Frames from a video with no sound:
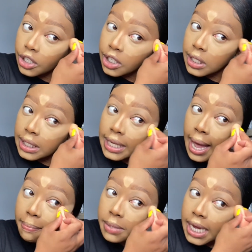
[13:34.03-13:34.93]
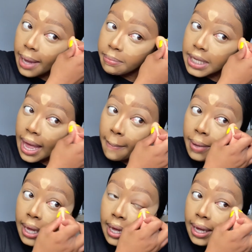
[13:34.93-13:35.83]
Just tap
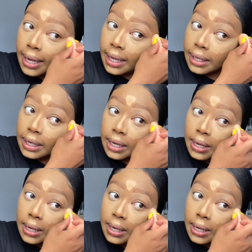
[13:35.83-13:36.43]
in.